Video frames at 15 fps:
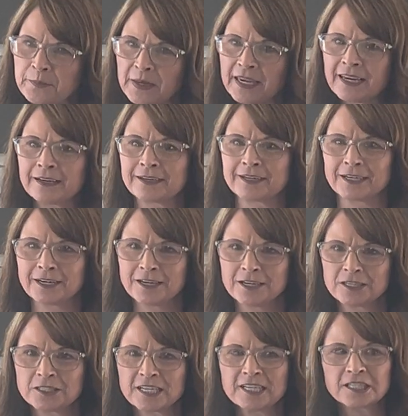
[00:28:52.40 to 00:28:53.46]
Peter
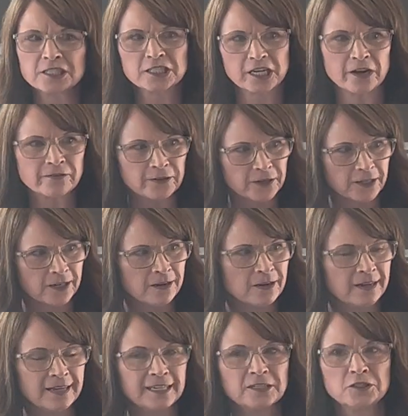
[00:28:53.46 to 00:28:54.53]
to discover
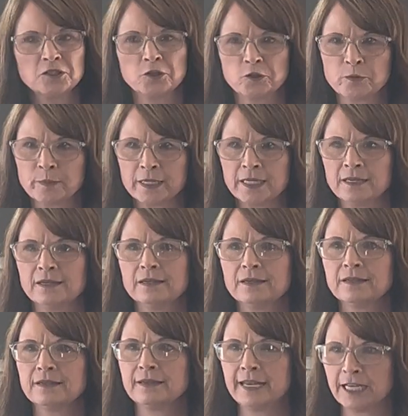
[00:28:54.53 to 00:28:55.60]
his human
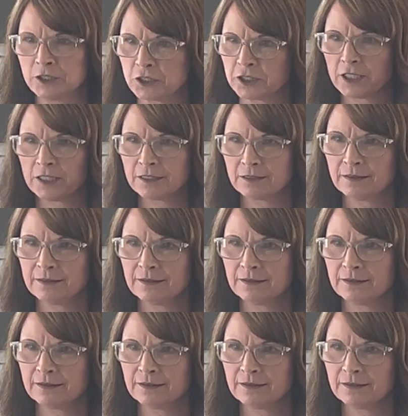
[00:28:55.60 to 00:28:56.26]
nature.